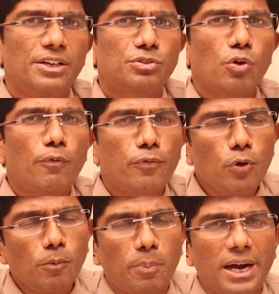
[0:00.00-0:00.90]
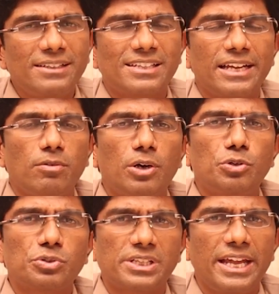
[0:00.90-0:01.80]
So few points I
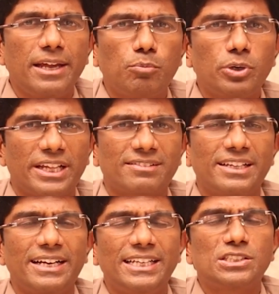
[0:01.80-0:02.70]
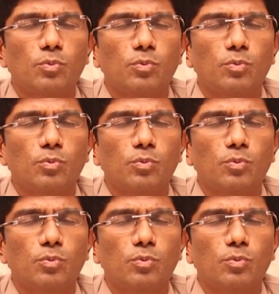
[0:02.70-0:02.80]
want to say about SIADH.